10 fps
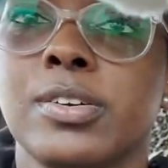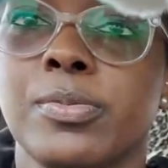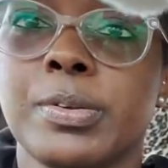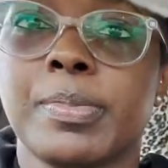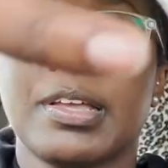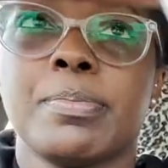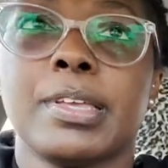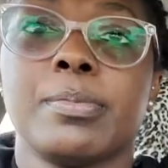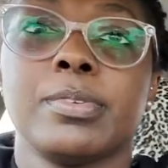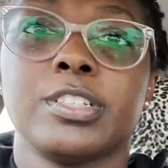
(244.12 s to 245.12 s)
We might
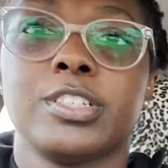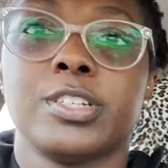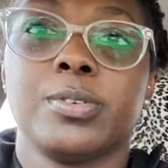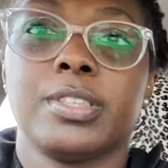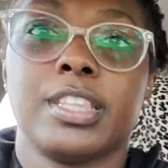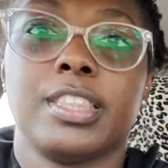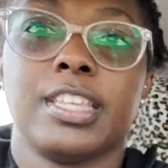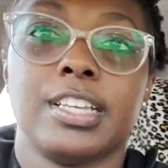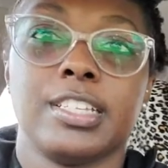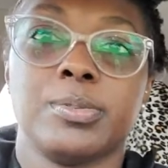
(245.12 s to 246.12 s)
be able to show you the
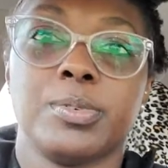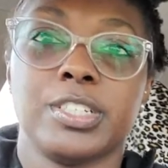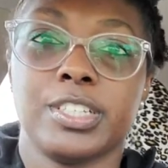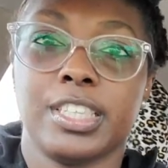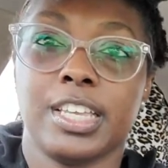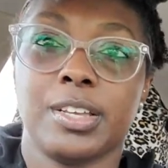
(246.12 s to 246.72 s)
things. What you think?